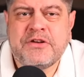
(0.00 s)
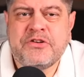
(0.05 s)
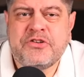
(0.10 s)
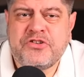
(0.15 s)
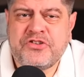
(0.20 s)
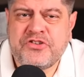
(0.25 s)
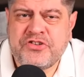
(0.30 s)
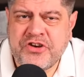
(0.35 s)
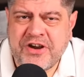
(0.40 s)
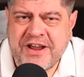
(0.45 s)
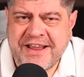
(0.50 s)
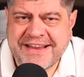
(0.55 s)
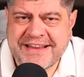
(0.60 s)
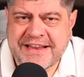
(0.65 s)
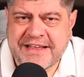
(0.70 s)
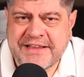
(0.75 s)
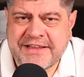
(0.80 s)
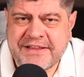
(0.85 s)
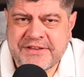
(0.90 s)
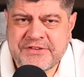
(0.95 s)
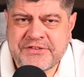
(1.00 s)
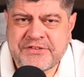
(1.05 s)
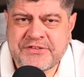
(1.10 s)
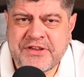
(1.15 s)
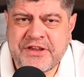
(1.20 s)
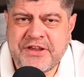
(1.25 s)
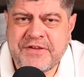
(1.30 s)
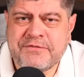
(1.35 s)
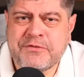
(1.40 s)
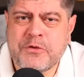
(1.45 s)
China has
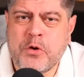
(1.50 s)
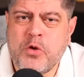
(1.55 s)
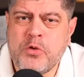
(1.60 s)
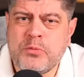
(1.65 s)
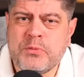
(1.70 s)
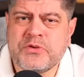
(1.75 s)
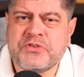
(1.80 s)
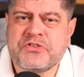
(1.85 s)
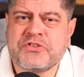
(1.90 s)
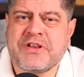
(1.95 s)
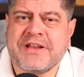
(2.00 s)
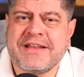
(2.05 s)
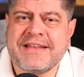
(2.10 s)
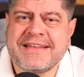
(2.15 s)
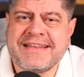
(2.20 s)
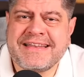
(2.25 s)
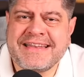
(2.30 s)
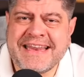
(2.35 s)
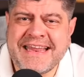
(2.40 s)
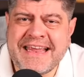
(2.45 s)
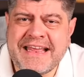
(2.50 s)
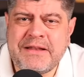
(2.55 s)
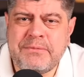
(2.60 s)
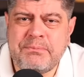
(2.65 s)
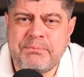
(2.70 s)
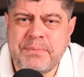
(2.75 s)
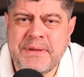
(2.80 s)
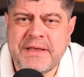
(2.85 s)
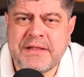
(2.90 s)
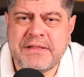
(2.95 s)
saved almost
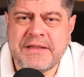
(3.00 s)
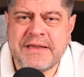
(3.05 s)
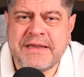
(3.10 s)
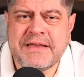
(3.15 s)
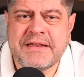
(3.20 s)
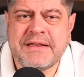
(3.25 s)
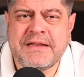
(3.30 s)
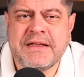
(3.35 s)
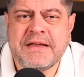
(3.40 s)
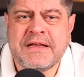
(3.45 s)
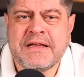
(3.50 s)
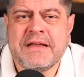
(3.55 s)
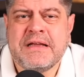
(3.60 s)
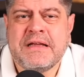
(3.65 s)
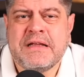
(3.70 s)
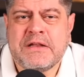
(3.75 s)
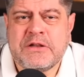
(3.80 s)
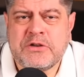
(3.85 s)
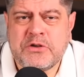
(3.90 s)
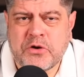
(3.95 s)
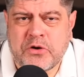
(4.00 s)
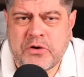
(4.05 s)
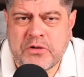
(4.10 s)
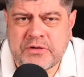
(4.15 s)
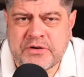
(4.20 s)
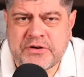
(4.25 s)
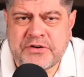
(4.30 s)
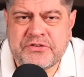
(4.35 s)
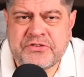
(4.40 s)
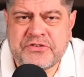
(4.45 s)
$10 billion
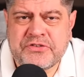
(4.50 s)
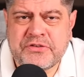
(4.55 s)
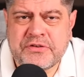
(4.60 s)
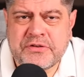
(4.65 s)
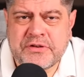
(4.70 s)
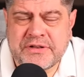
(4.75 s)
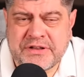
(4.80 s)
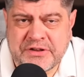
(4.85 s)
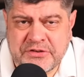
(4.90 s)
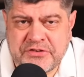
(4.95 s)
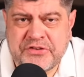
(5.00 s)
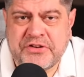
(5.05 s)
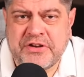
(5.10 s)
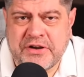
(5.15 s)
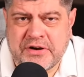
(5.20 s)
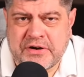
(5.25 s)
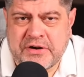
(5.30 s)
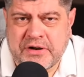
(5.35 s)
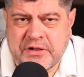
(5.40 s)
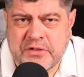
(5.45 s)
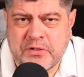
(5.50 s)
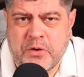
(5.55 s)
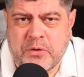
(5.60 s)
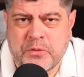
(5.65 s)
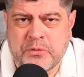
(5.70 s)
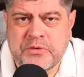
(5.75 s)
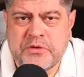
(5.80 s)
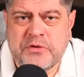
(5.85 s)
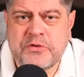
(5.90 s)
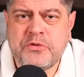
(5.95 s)
this year
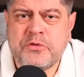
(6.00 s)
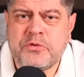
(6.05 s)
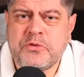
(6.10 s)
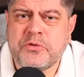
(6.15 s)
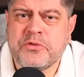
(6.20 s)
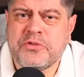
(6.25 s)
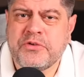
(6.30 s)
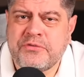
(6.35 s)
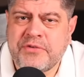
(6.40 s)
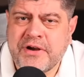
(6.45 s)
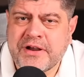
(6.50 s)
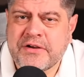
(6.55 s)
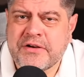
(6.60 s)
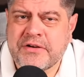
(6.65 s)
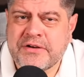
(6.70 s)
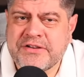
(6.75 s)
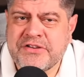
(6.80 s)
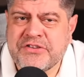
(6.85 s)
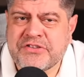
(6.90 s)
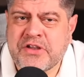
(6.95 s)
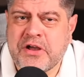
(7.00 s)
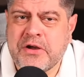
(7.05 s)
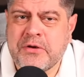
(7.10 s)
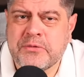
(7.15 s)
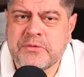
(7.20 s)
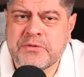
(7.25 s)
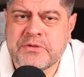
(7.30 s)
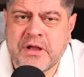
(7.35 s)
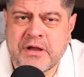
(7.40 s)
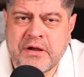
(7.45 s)
alone due to the record
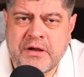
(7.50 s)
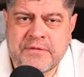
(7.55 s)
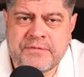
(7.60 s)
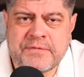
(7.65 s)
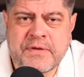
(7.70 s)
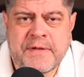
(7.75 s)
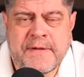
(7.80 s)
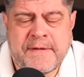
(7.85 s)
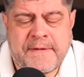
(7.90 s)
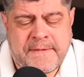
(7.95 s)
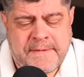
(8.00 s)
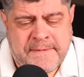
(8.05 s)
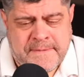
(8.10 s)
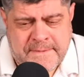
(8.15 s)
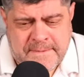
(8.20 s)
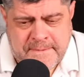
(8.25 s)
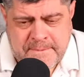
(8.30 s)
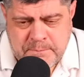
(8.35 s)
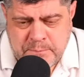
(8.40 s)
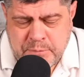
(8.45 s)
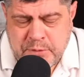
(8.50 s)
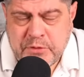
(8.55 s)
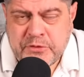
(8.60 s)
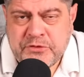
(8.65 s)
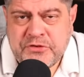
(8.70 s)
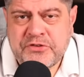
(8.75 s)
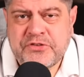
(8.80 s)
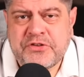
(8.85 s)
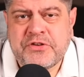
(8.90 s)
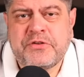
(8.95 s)
discount of
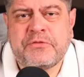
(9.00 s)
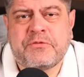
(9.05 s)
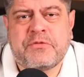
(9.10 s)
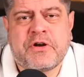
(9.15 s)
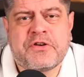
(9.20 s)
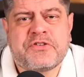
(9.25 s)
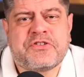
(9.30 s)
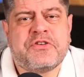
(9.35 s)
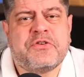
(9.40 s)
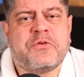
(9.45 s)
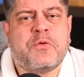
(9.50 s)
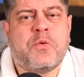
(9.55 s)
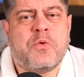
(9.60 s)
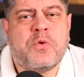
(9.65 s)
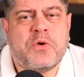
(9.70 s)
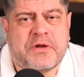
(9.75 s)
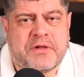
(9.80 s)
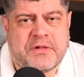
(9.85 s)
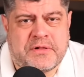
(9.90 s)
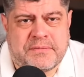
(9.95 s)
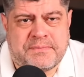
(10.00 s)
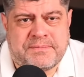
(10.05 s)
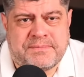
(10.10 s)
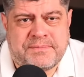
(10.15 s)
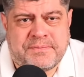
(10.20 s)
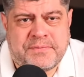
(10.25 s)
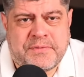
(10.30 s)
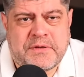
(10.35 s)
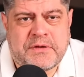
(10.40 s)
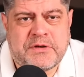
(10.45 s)
purchasing Russian oil.
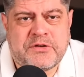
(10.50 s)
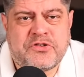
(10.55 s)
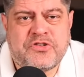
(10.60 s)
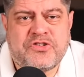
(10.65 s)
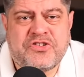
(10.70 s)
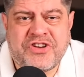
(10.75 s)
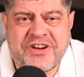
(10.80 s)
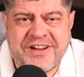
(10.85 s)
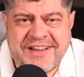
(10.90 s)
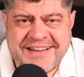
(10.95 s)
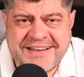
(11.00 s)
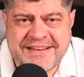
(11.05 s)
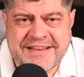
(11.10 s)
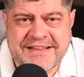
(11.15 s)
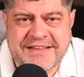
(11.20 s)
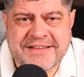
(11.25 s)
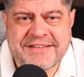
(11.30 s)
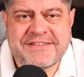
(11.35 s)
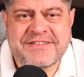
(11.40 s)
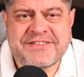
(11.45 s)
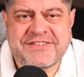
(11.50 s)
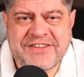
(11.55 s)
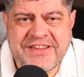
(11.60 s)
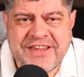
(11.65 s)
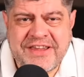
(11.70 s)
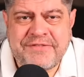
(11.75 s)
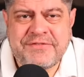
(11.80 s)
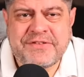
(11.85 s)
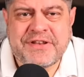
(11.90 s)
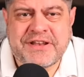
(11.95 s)
China
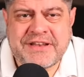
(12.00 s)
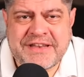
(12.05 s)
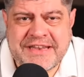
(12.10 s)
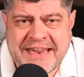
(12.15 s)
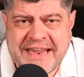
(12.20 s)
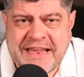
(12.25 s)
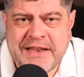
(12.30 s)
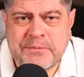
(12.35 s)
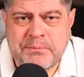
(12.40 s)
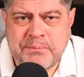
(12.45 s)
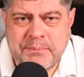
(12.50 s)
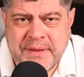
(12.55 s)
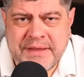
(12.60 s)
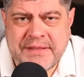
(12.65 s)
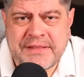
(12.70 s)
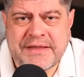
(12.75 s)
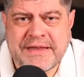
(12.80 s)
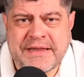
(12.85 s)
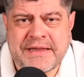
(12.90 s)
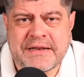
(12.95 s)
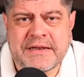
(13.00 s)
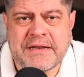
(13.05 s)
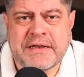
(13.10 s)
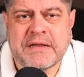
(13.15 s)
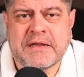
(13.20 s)
saved $10 billion.